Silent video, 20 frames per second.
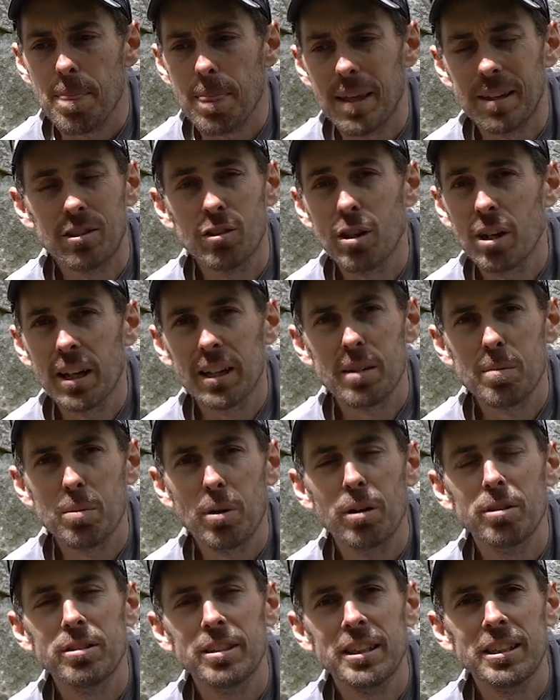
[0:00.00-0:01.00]
It's not like a
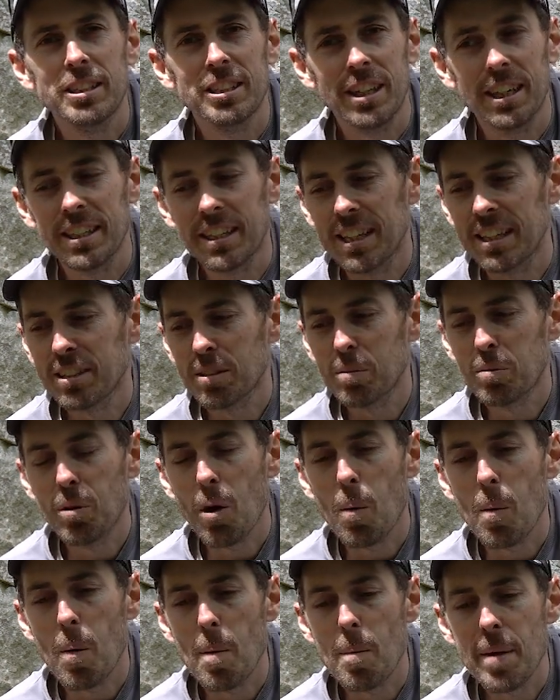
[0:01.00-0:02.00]
protein shake, it is a
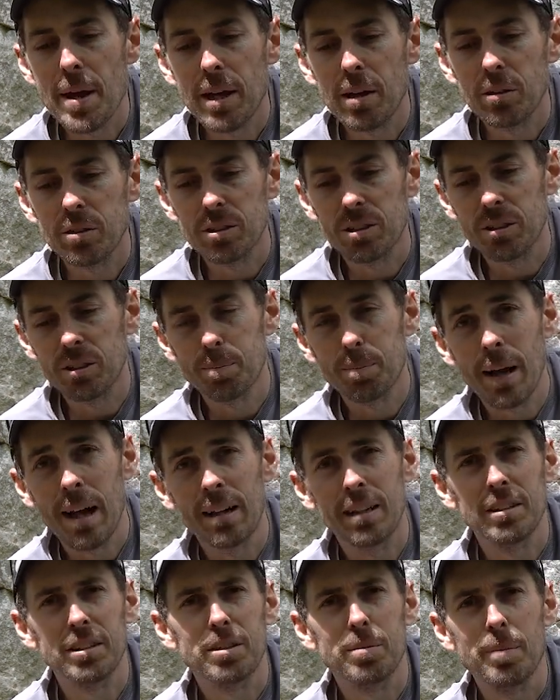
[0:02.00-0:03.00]
proper meal, so it's
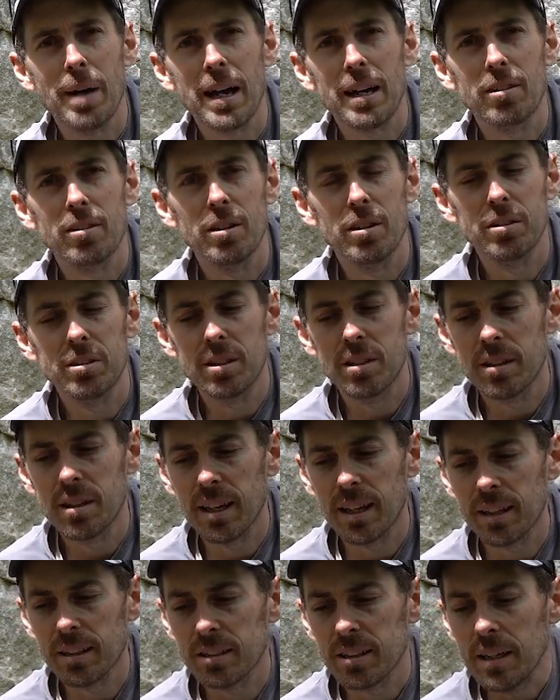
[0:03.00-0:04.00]
balanced macros and
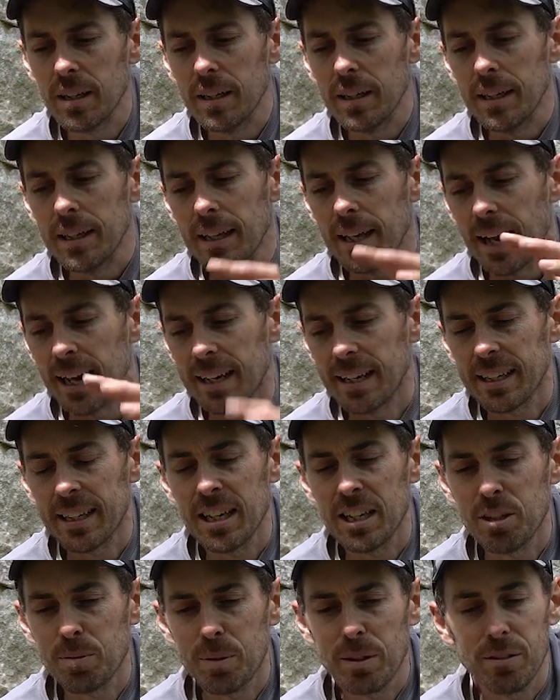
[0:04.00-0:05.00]
things, and it
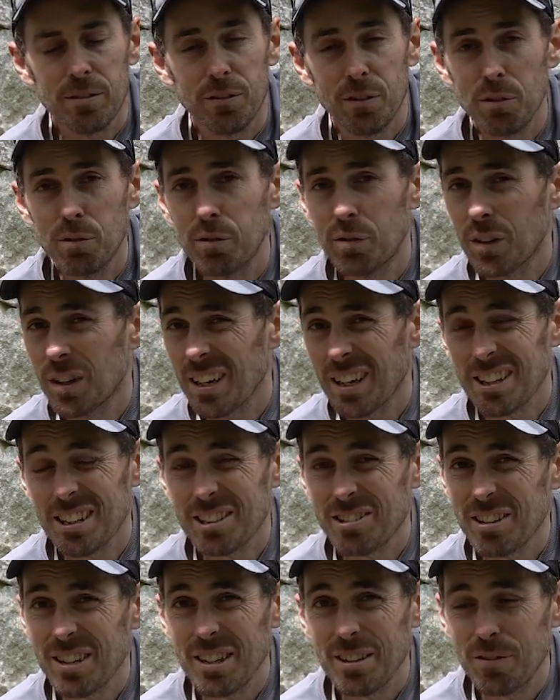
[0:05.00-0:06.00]
keeps me full for like
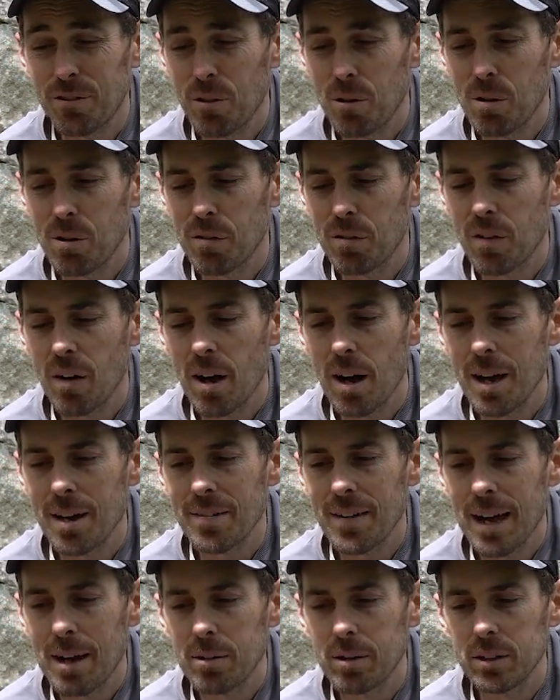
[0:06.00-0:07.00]
3, 4,
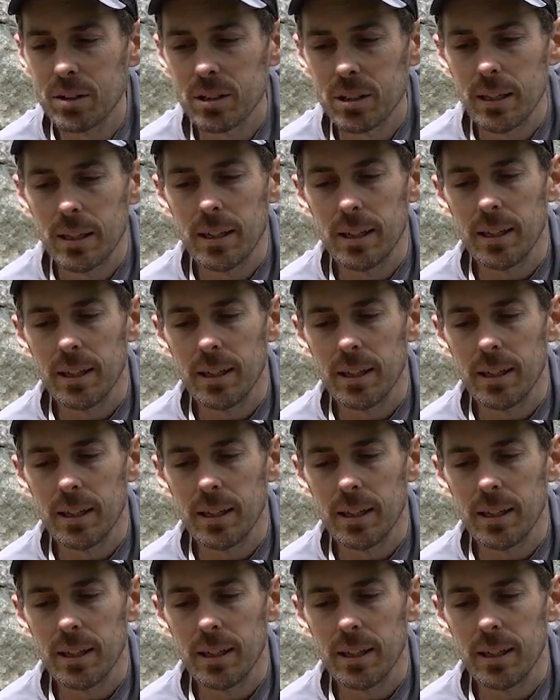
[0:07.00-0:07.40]
5 hours.